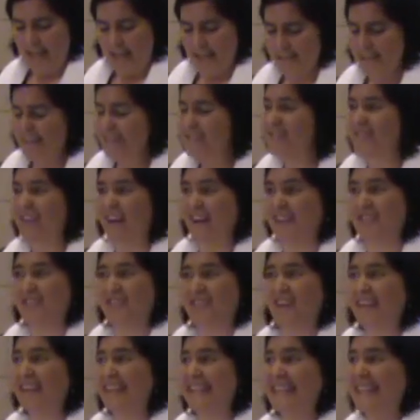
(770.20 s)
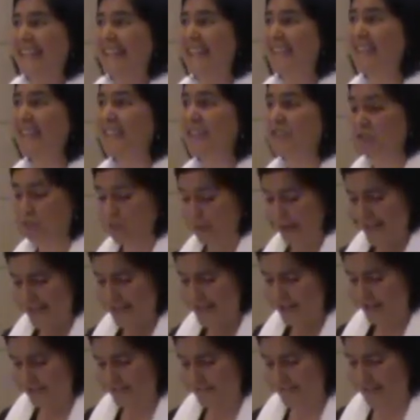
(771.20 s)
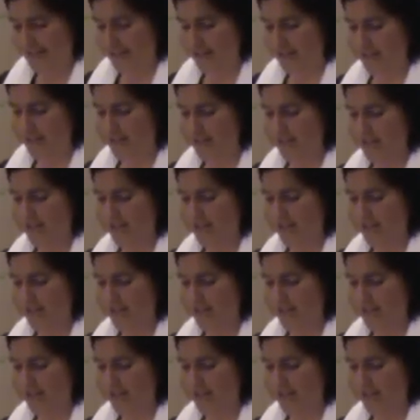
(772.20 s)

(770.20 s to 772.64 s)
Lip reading: And this touched on an even greater fear.